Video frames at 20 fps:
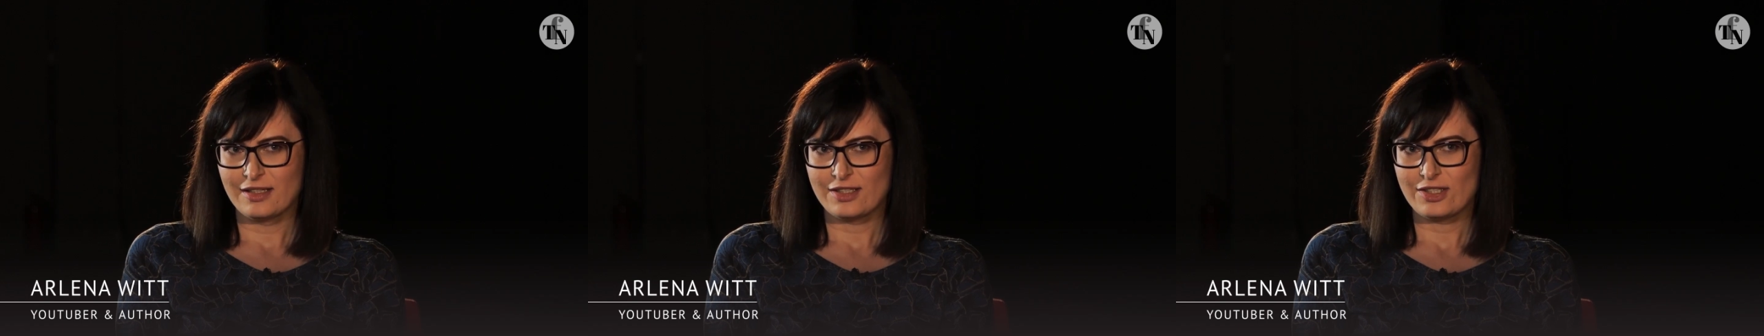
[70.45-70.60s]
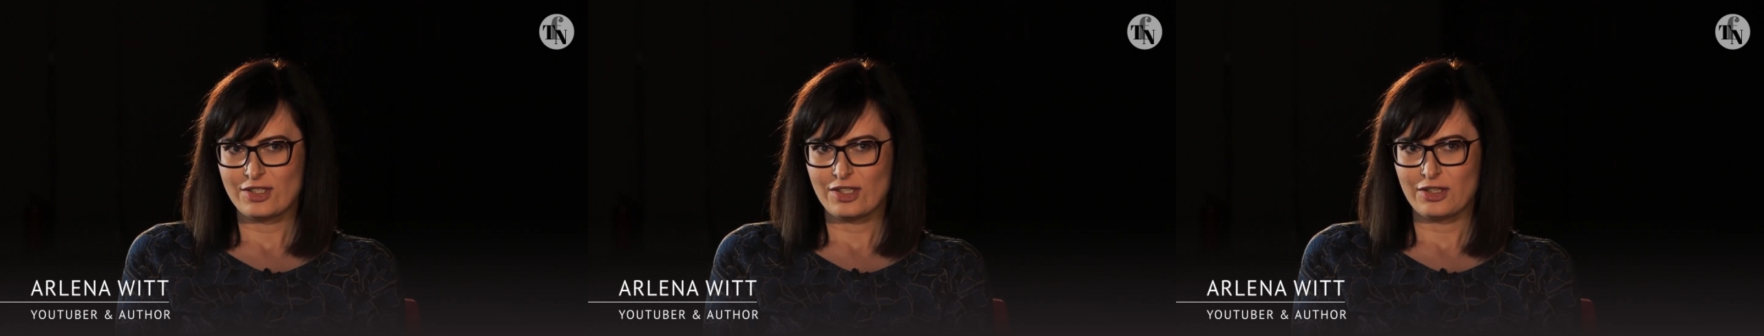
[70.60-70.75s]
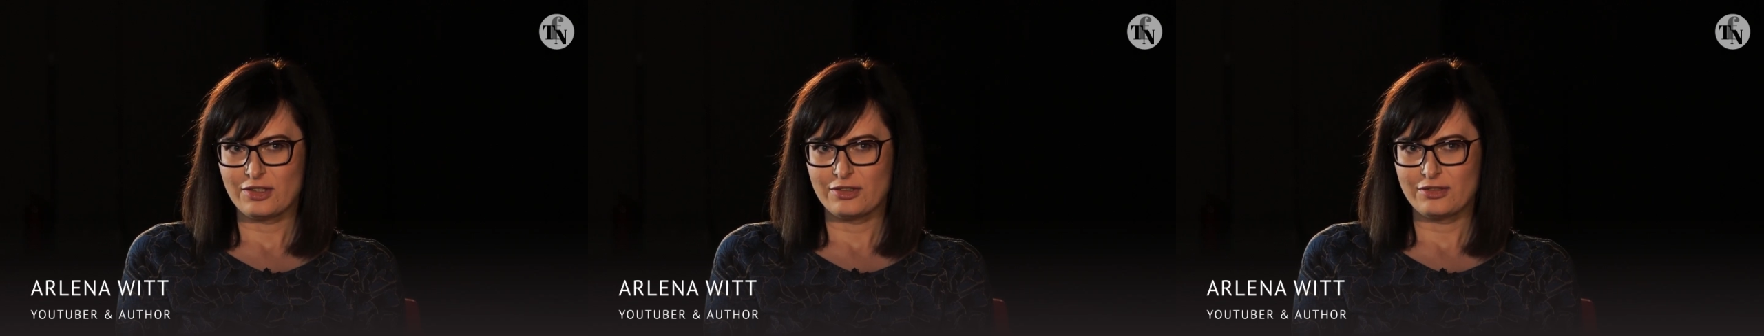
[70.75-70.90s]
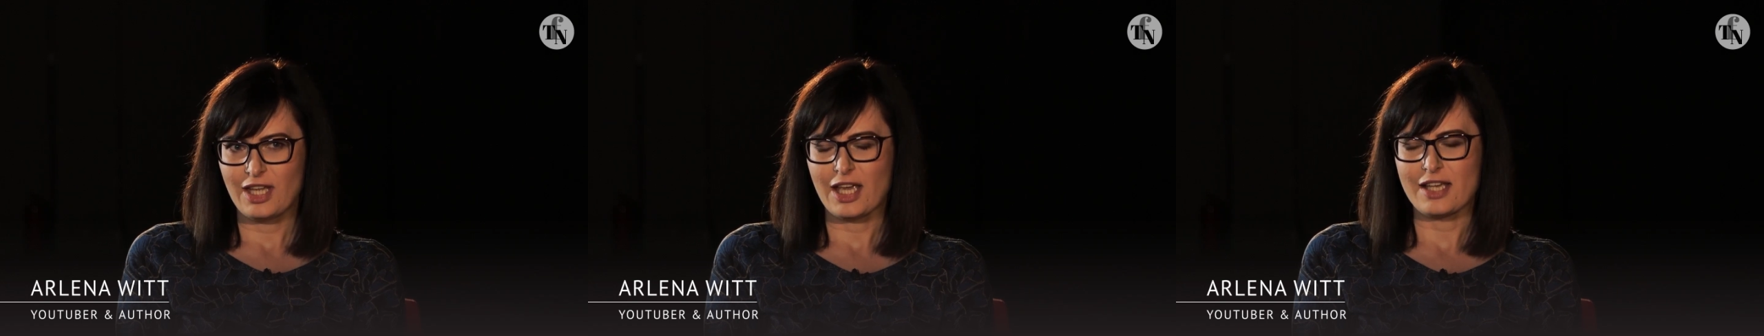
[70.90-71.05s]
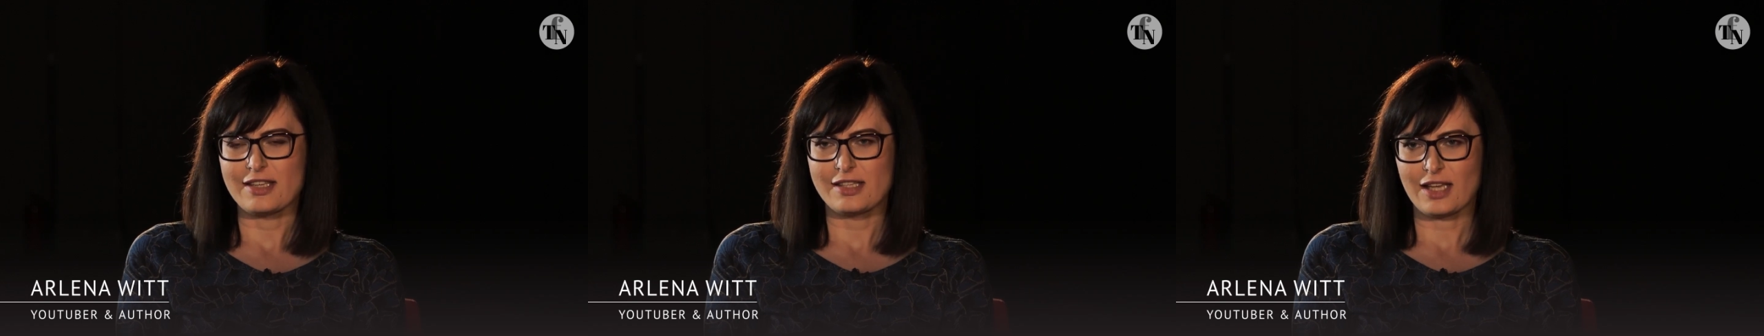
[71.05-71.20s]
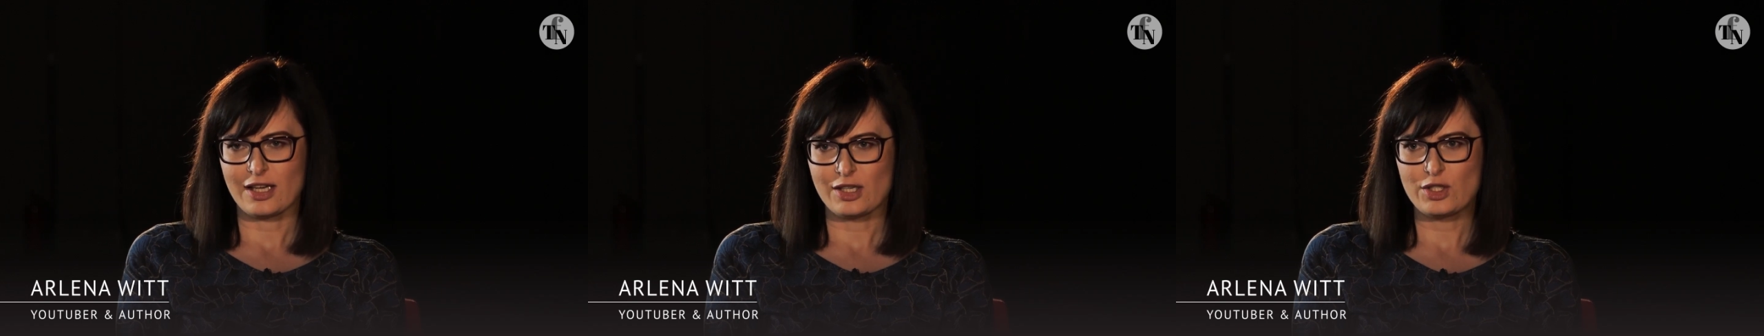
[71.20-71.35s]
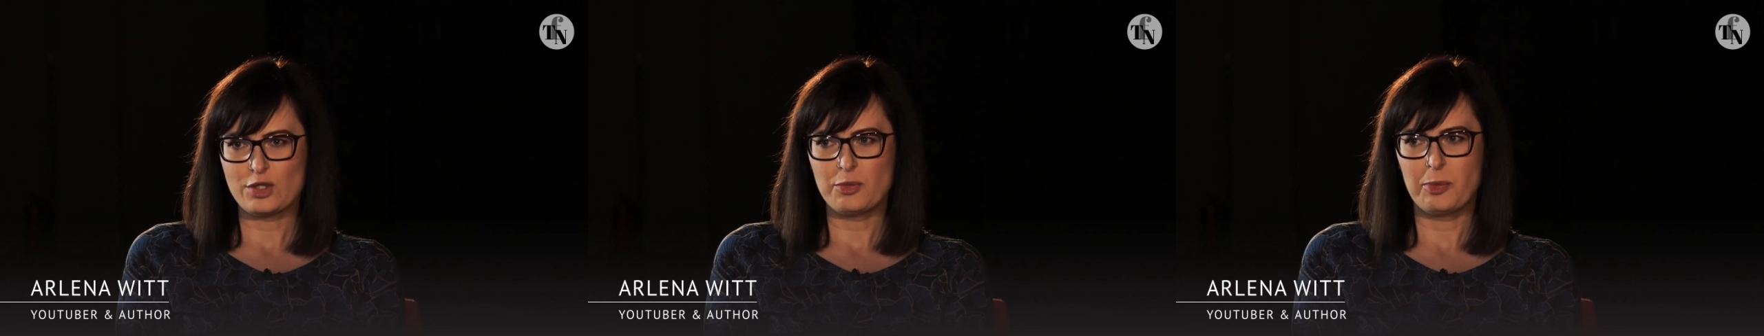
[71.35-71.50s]
So yes,
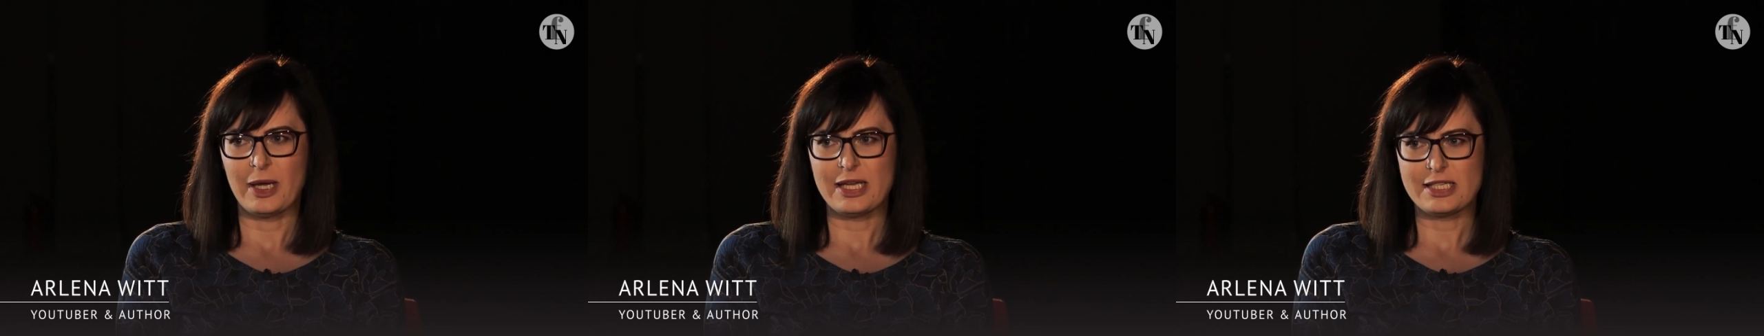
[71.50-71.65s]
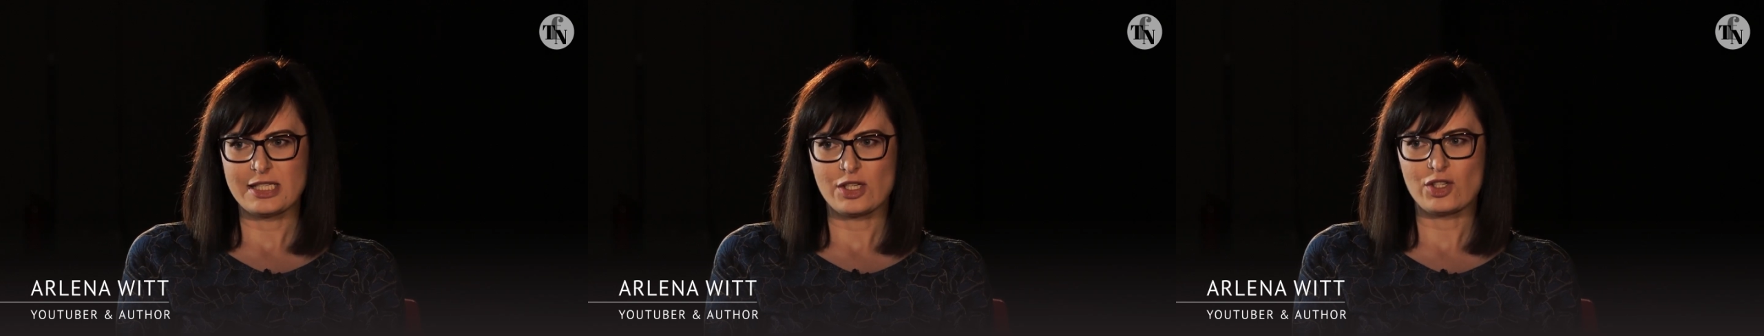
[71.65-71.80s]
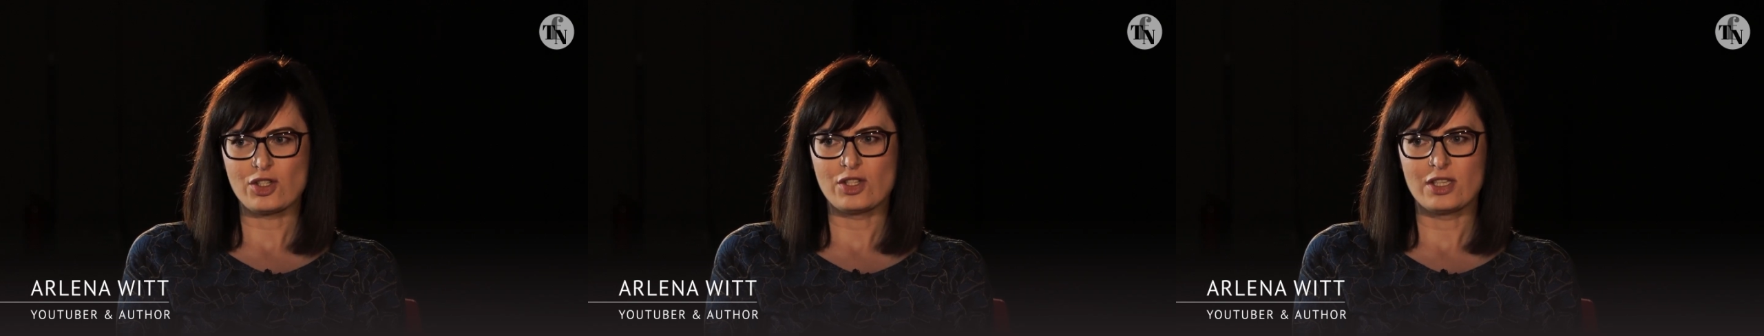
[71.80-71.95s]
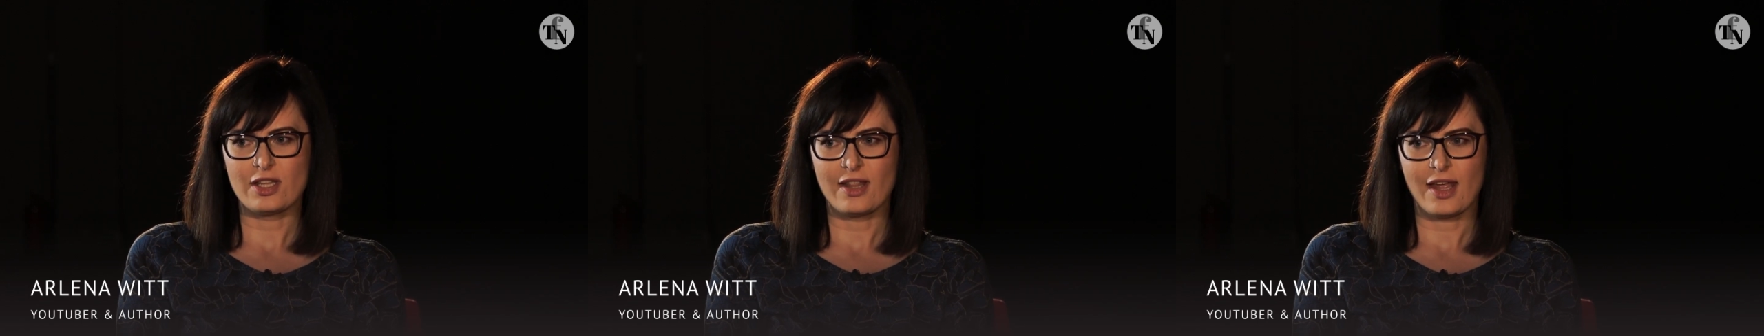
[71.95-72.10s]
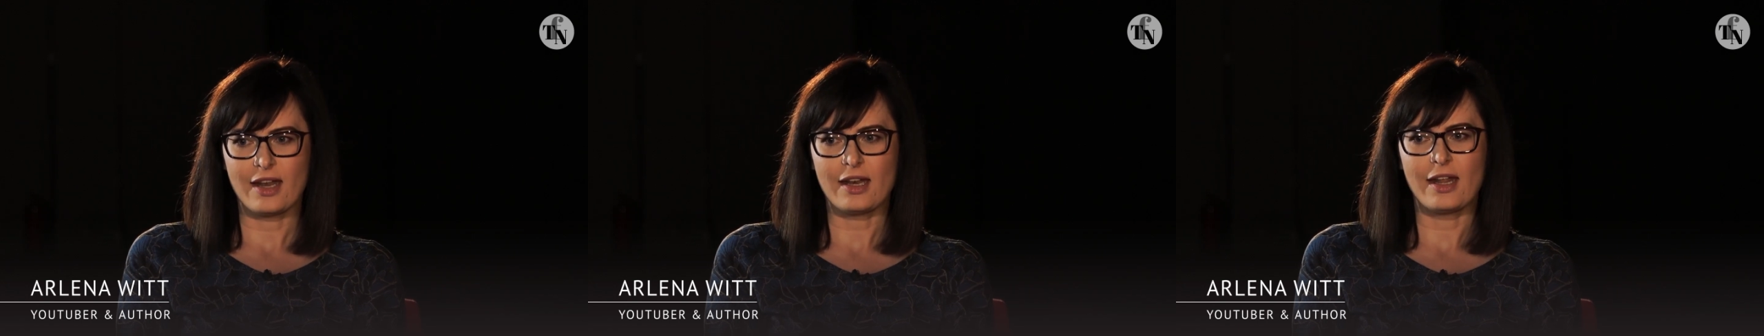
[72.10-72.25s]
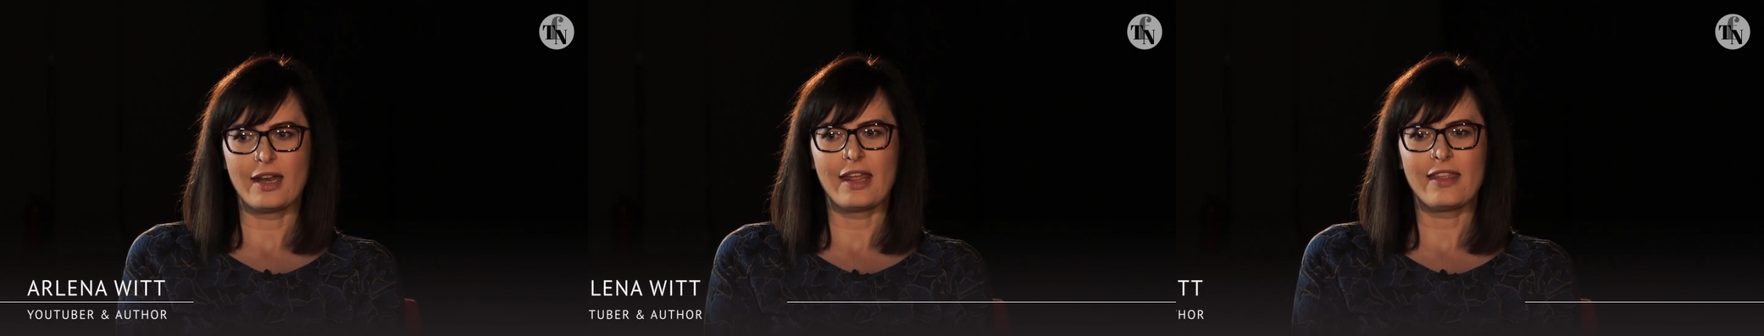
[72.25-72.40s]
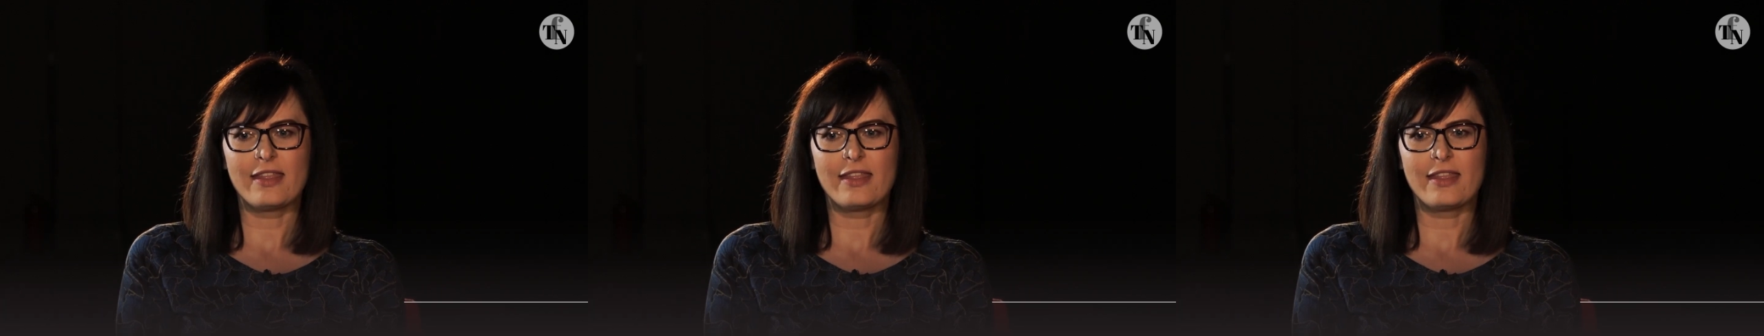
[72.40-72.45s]
I do pay attention to that, and I